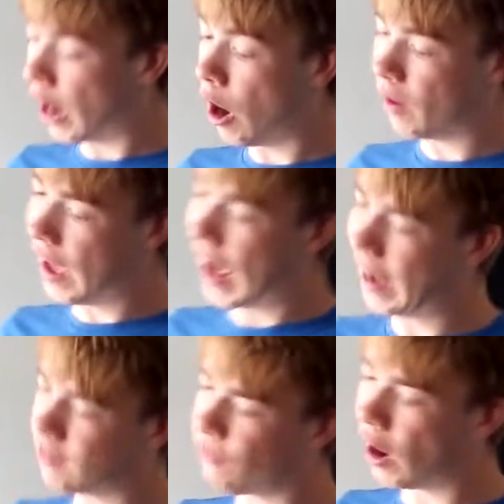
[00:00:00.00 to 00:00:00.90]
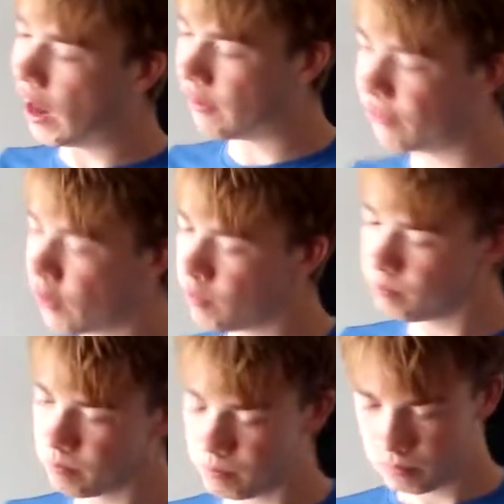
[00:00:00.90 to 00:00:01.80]
on a H5
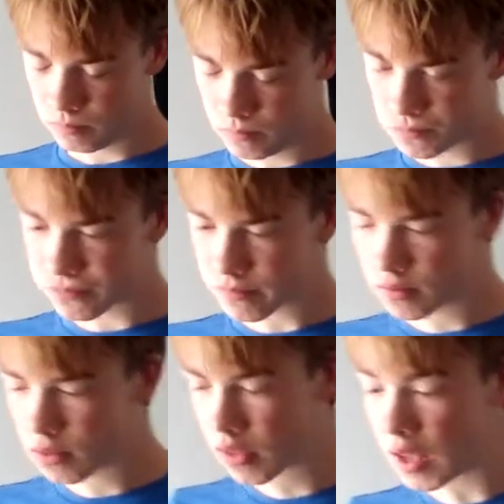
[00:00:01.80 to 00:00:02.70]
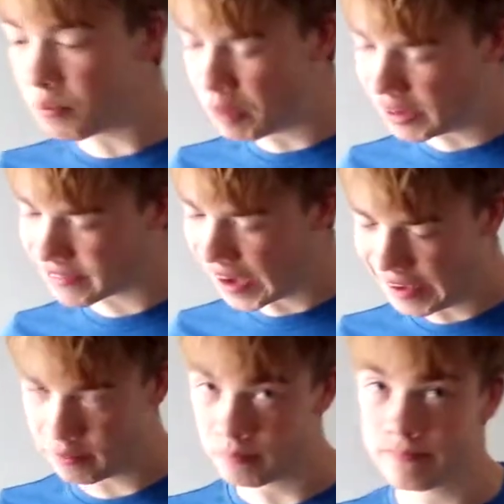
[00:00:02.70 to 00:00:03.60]

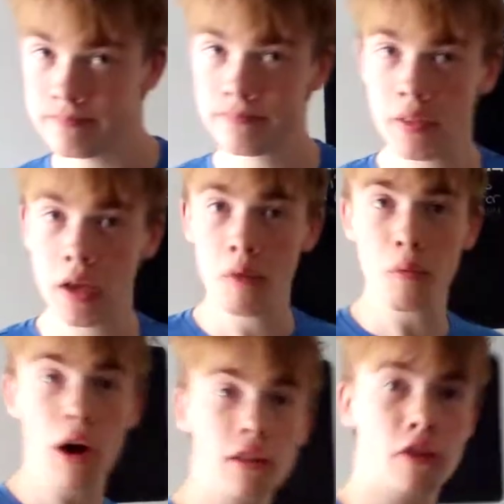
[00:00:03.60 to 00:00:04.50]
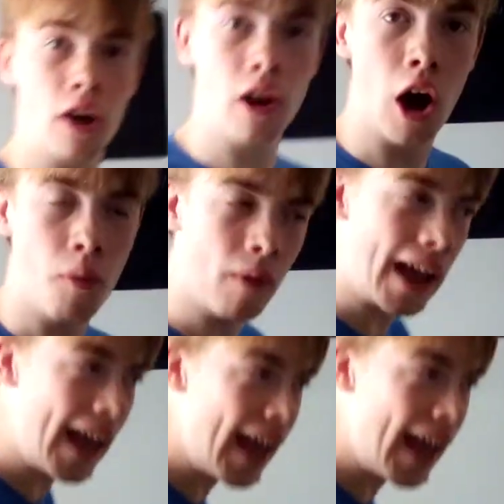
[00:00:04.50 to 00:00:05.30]
machine. What's gonna hurt my